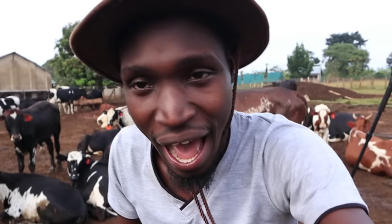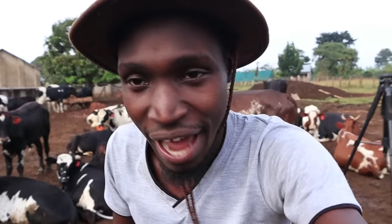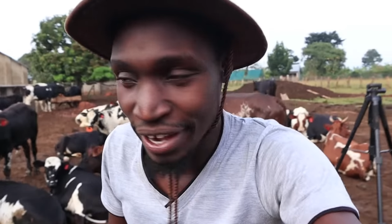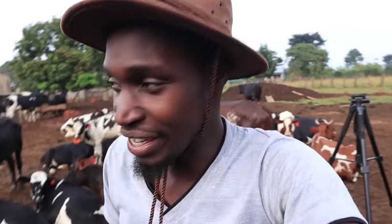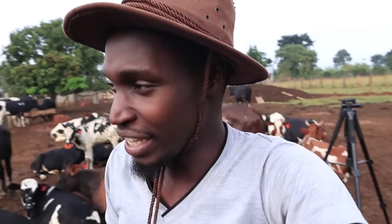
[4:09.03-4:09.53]

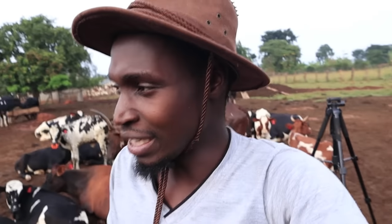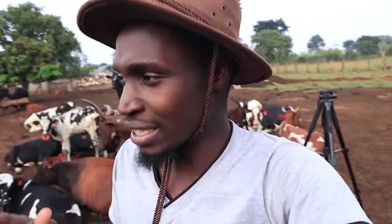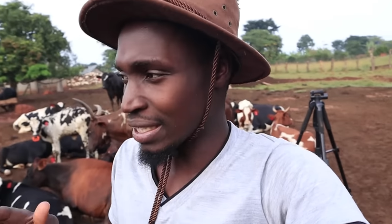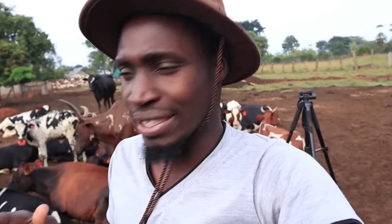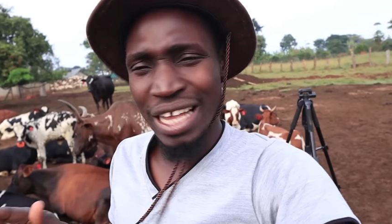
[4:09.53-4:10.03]
And
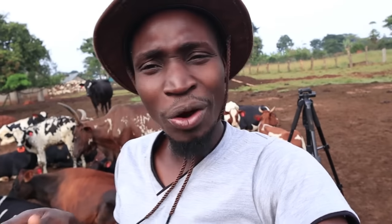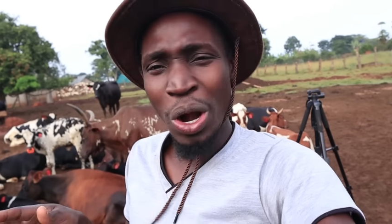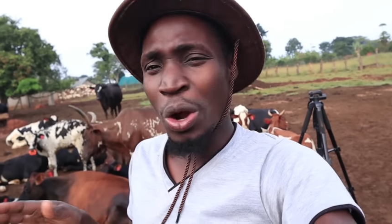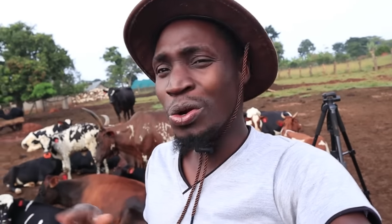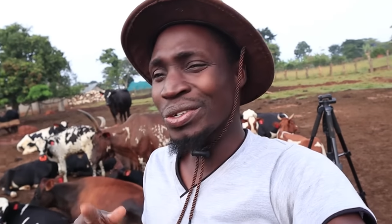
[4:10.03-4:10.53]
it's
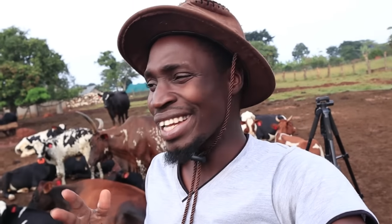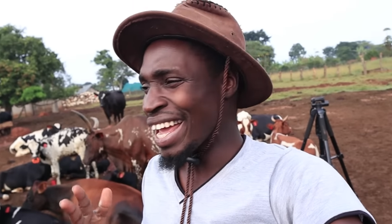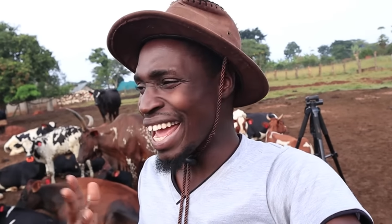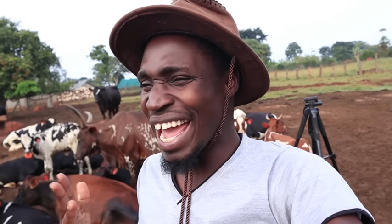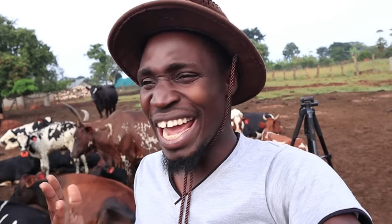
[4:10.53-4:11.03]
around
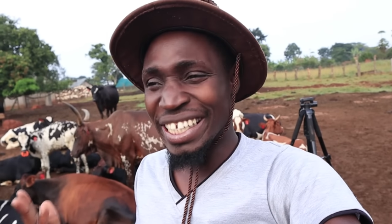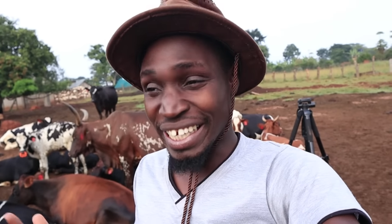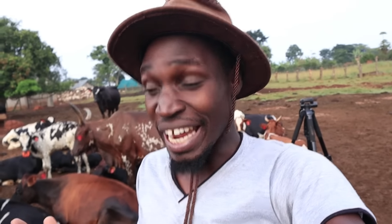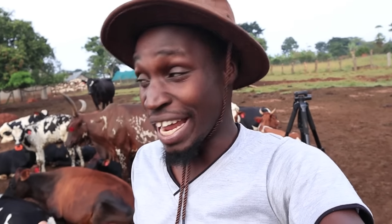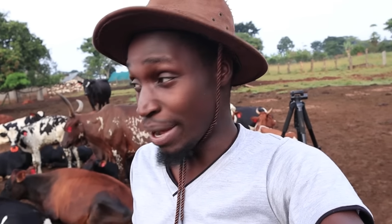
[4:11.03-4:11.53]

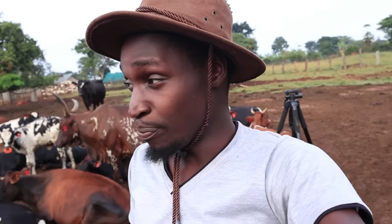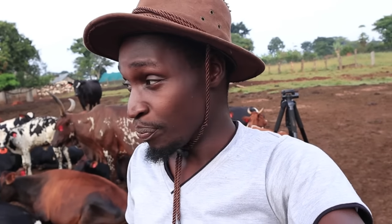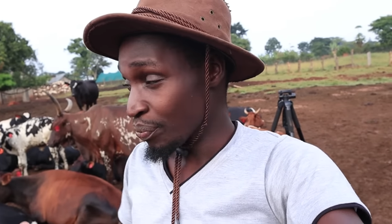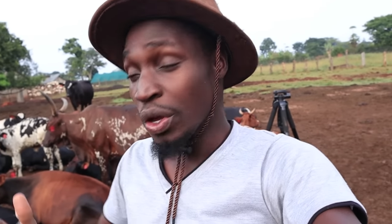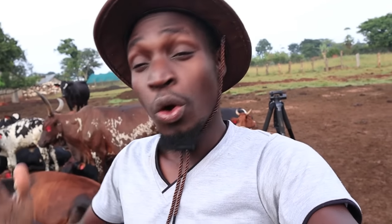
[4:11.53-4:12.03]
8
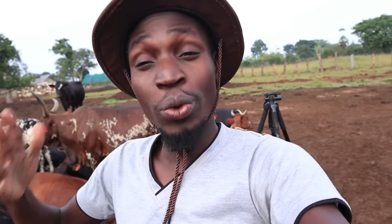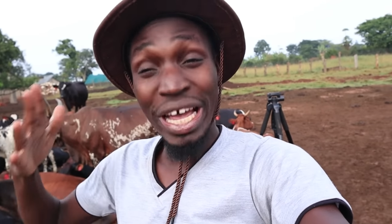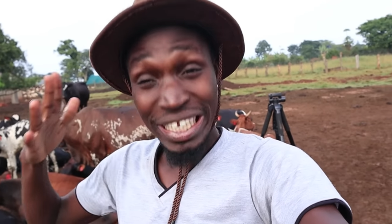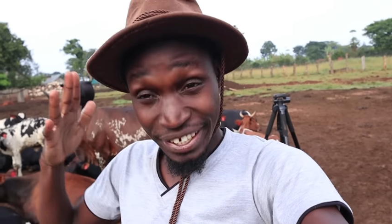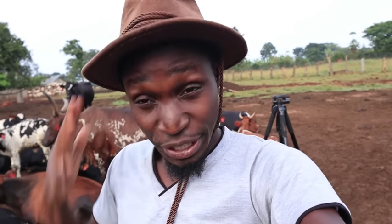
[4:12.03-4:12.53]
a.m
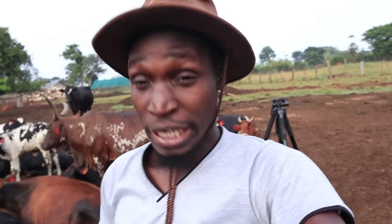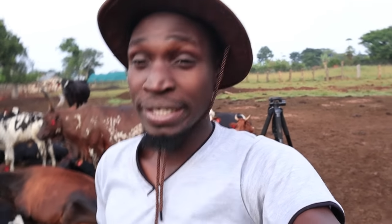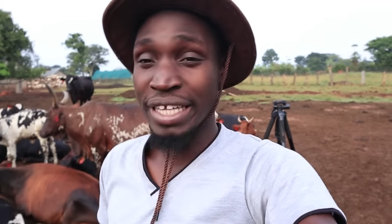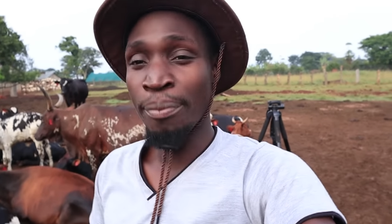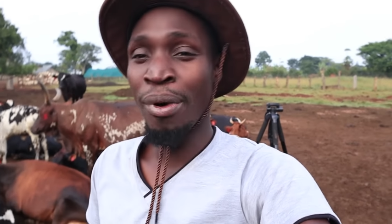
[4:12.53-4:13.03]
we're
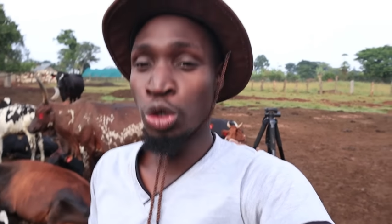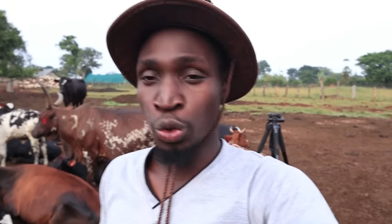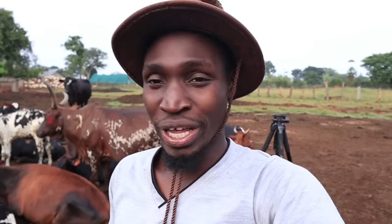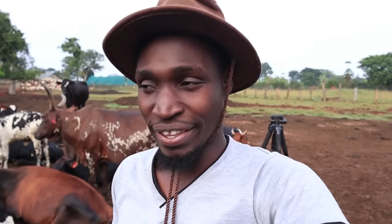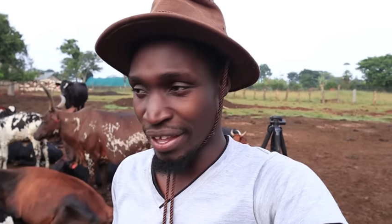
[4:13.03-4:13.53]
just
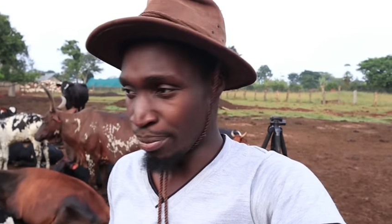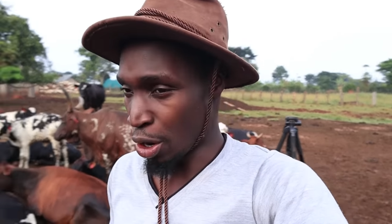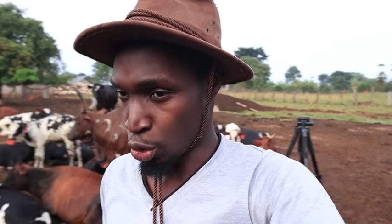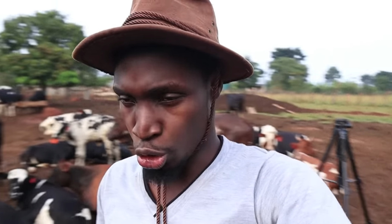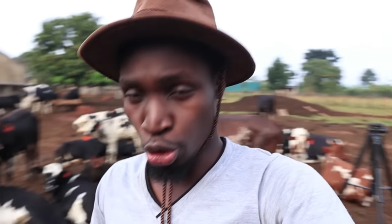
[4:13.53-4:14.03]
about to get them
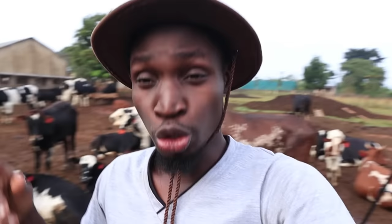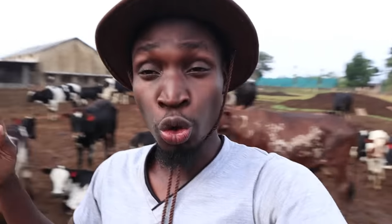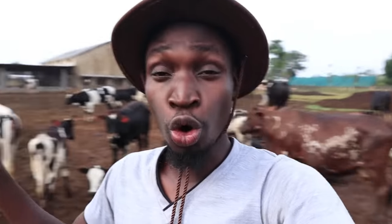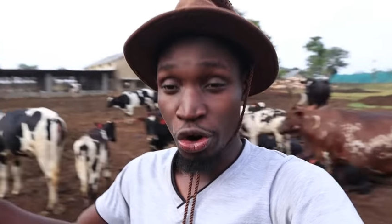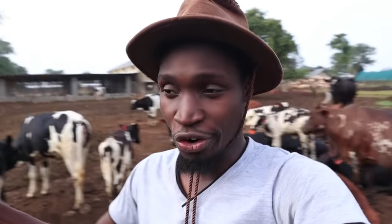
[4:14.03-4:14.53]
out, you know,
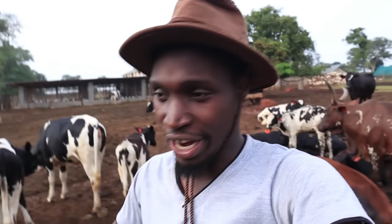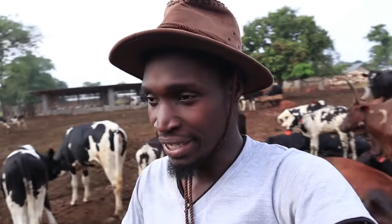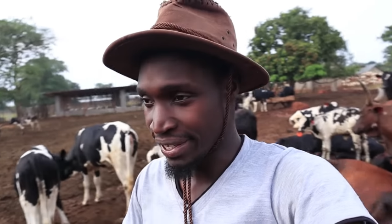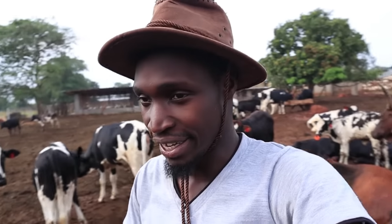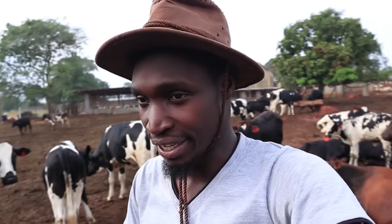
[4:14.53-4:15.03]
to go
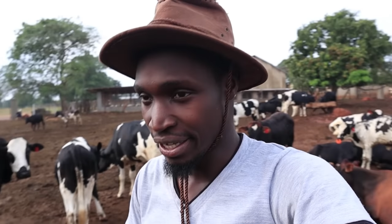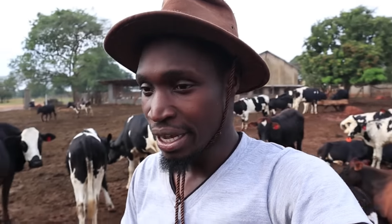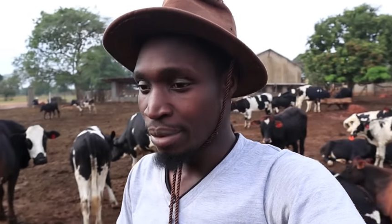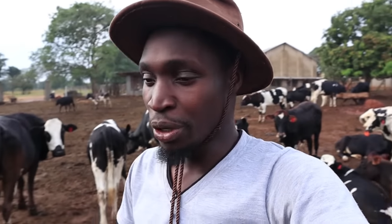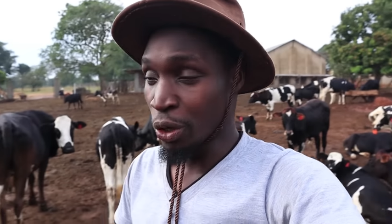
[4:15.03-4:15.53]
grazing
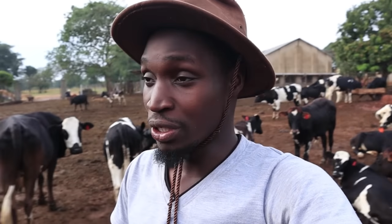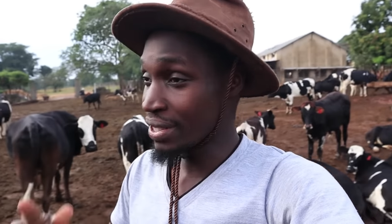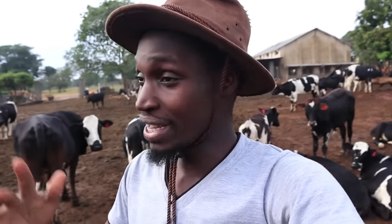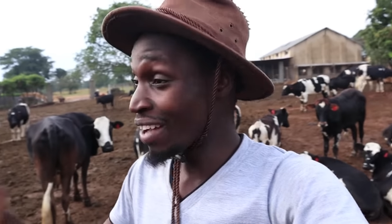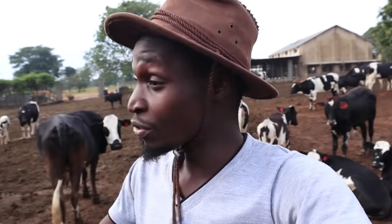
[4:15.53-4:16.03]

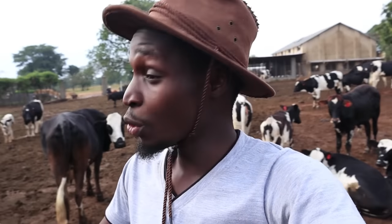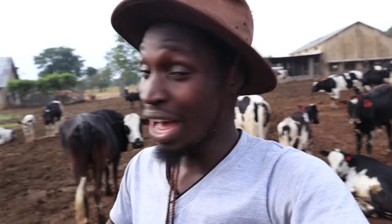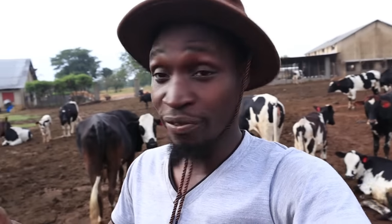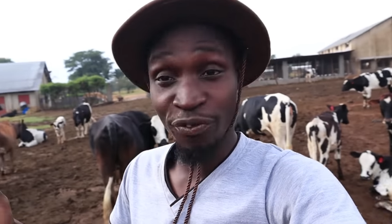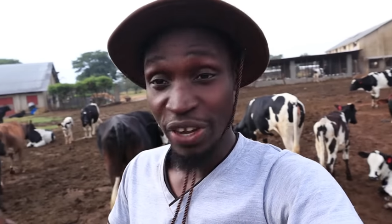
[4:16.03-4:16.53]
because they have to
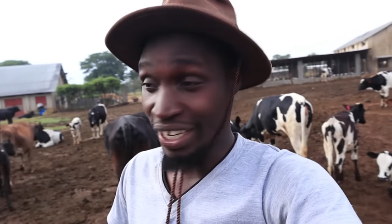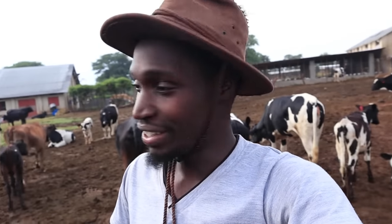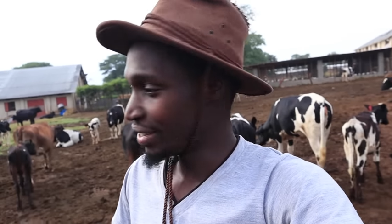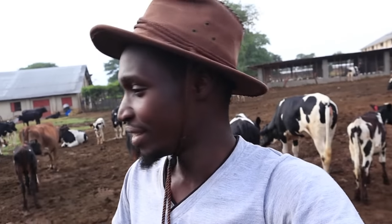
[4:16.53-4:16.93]
go and feed.